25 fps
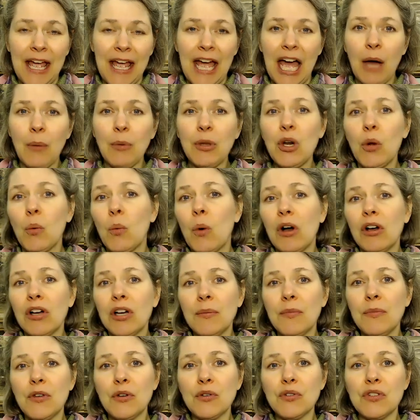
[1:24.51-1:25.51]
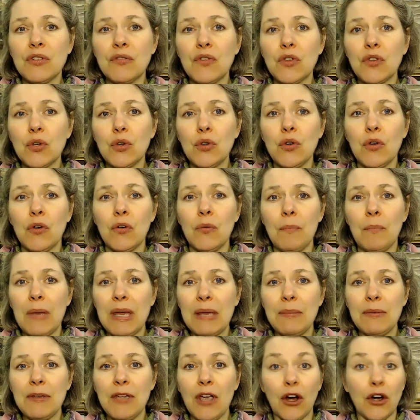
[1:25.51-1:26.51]
I want to welcome those of you who
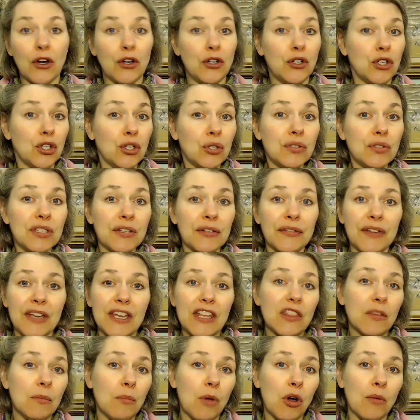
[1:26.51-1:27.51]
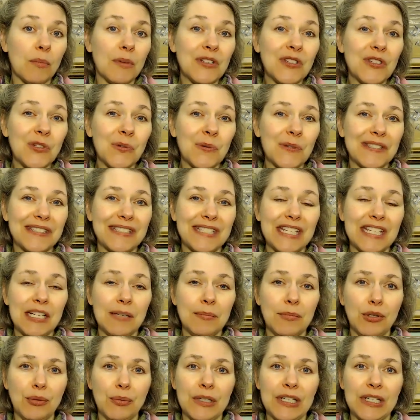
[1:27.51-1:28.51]
maybe are new to Faith Moments with Dina
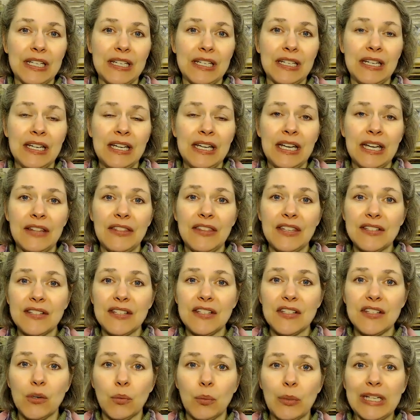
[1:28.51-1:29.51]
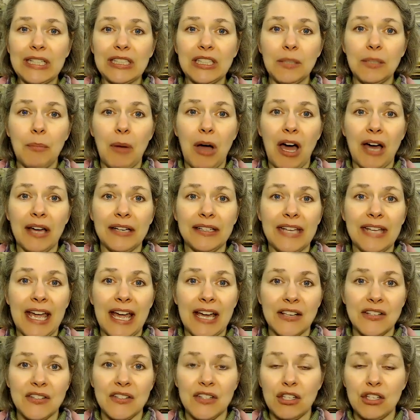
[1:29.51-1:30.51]
Marie. This is a weekly
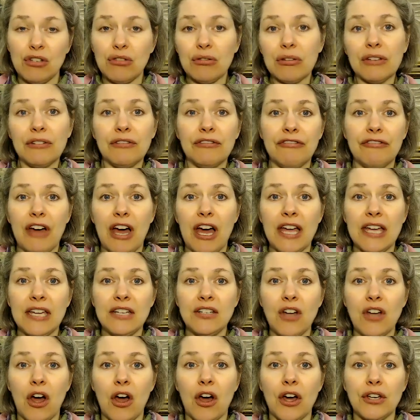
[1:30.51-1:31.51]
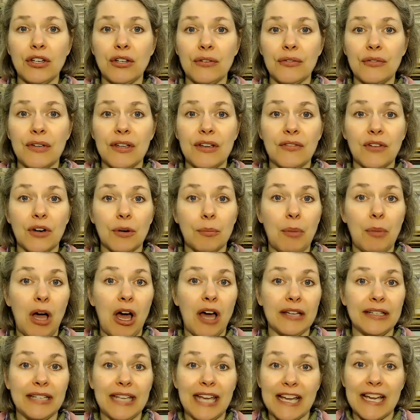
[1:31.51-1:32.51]
podcast that you can find on your favorite
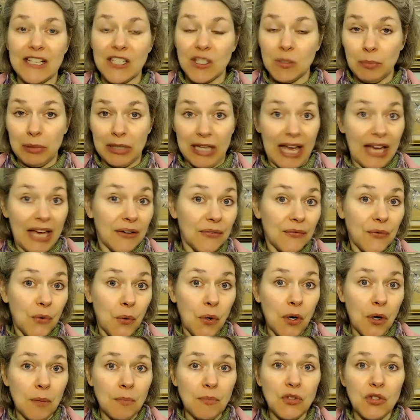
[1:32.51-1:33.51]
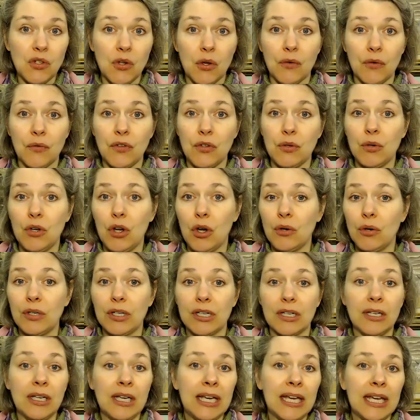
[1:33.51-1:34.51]
podcast platform. So if you go
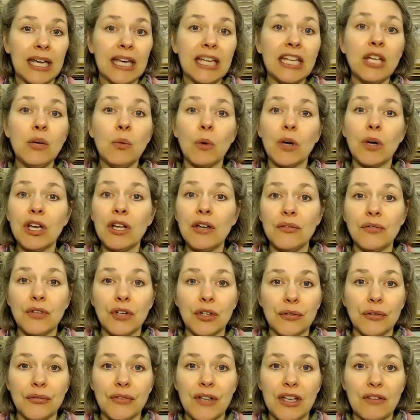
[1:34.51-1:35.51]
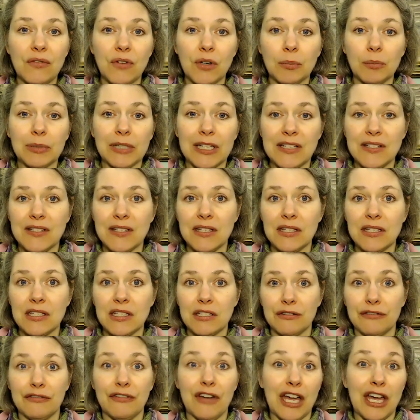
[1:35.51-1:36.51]
to any one of your favorite places
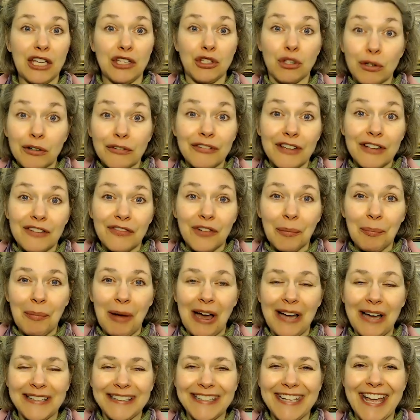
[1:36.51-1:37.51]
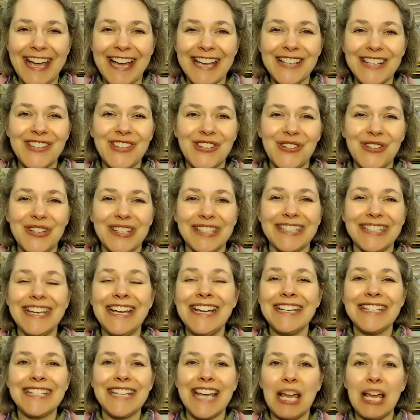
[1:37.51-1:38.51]
to find your favorite podcast, you can
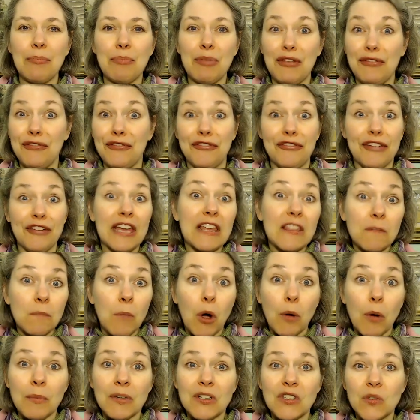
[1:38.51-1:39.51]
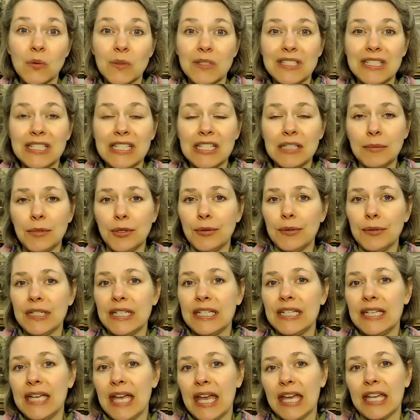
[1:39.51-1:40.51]
type in Faith Moments with Dina
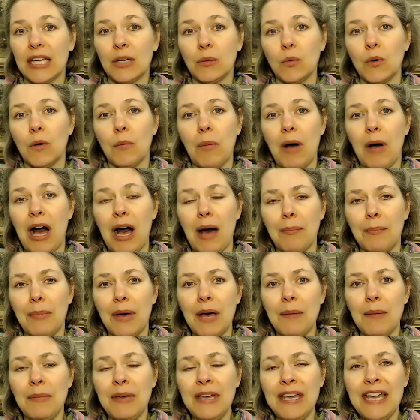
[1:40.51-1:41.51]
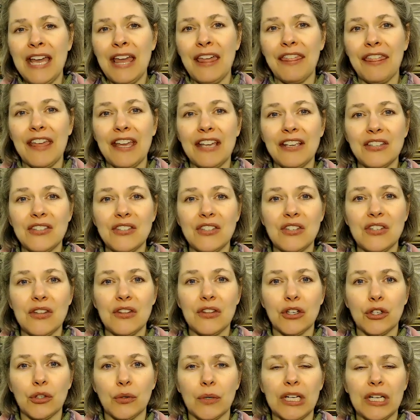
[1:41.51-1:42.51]
Marie and it will pop up thanks to
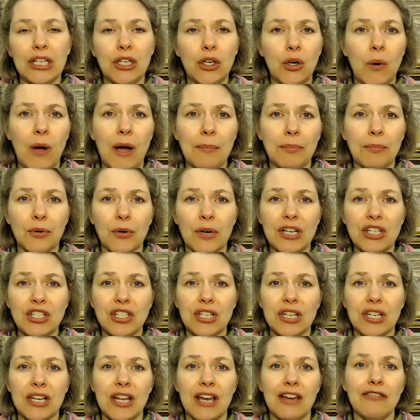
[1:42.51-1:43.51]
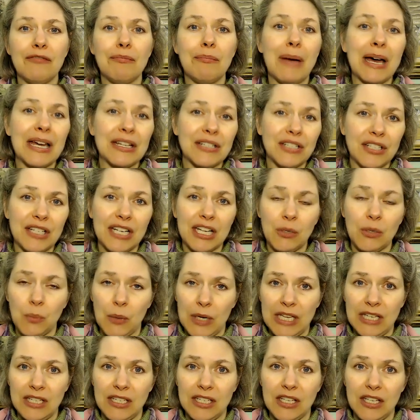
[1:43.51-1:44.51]
the great cooperation of Mater Dei
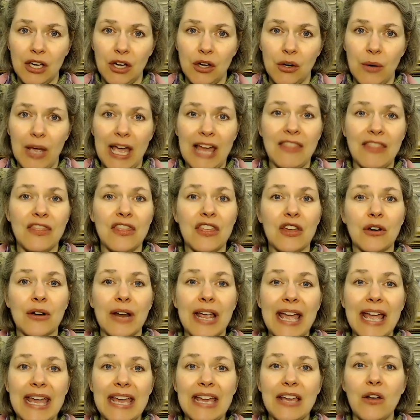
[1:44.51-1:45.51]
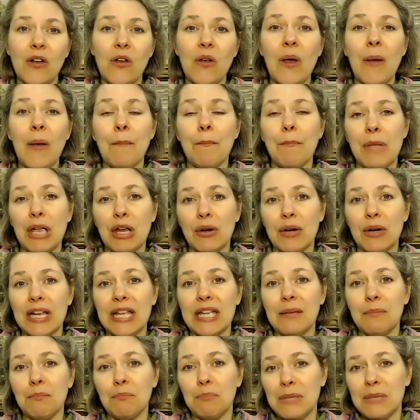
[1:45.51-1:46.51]
Radio and their Hail
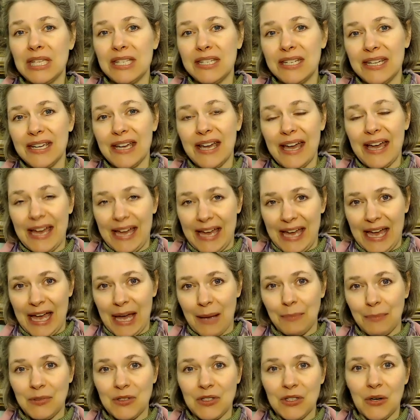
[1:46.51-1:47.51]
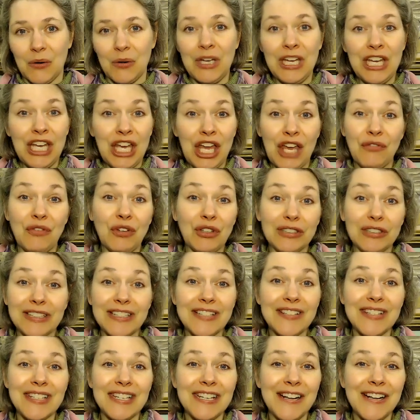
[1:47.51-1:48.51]
Mary Media app. So if you're
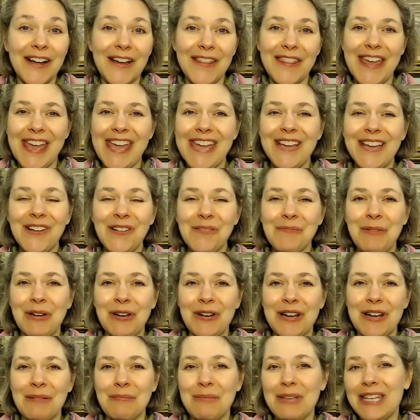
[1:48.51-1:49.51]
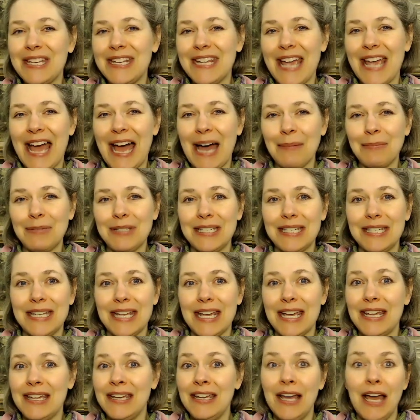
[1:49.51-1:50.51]
listening on the Hail Mary Media app
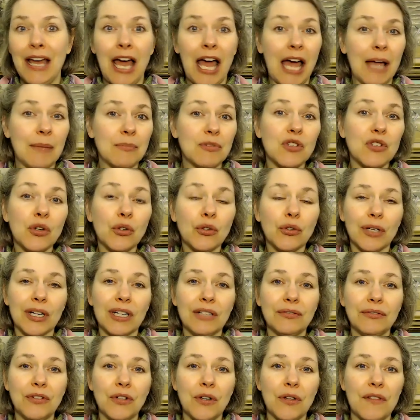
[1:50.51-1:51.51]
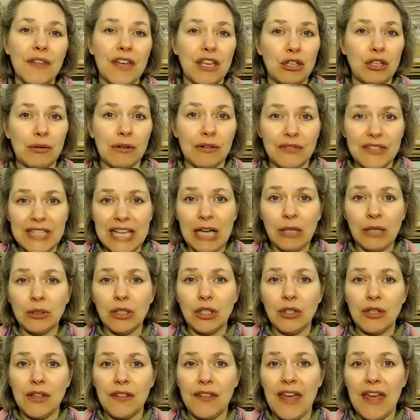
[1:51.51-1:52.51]
today, I'm so grateful that you have
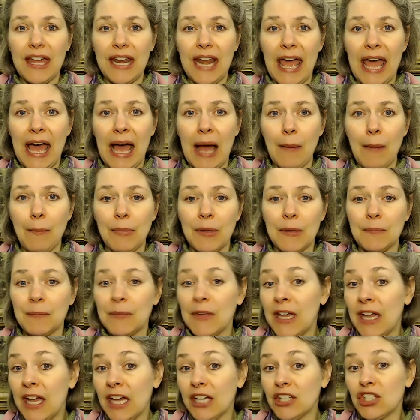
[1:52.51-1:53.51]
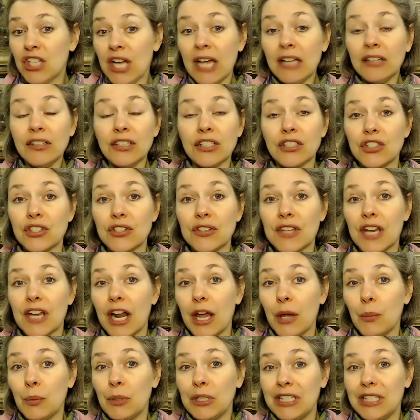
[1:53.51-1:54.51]
downloaded that app and a challenge that
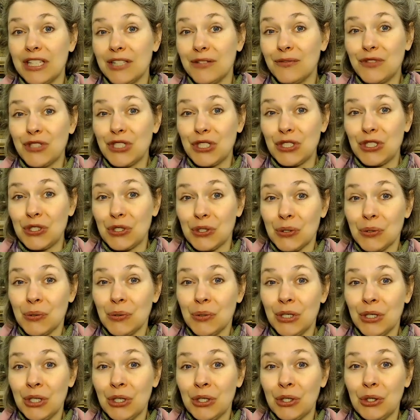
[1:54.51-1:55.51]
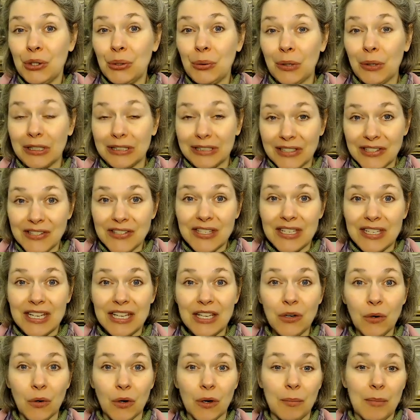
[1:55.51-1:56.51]
I would give to you who are
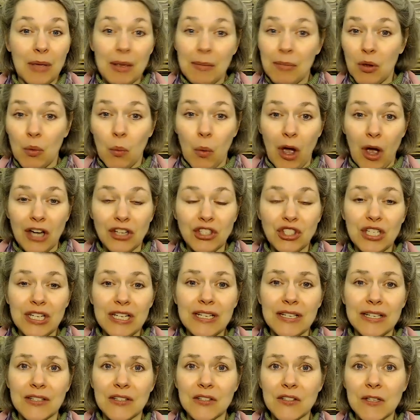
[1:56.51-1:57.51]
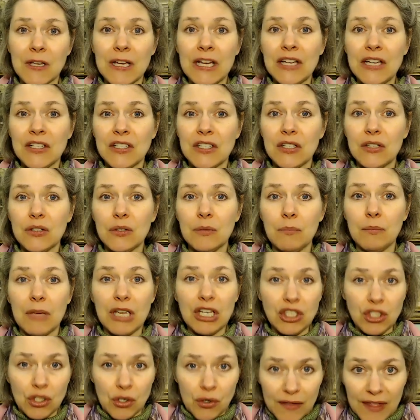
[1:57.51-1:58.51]
listening or maybe watching is to
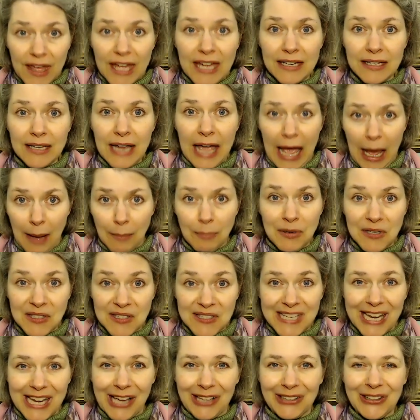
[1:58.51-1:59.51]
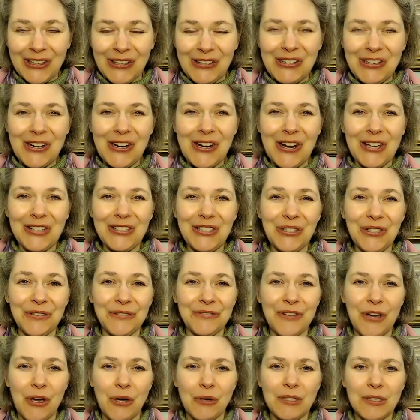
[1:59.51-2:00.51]
make sure that app is downloaded on your
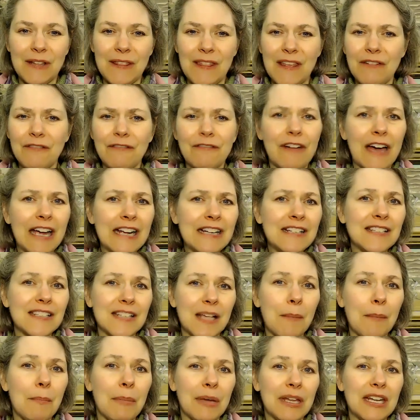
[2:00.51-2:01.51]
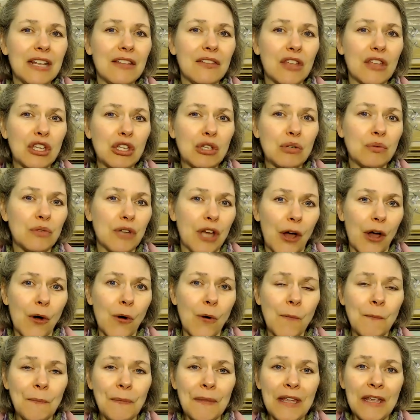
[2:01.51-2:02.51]
phone and then find somebody that you
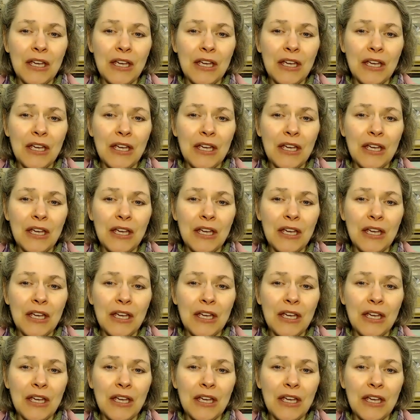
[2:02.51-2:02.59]
know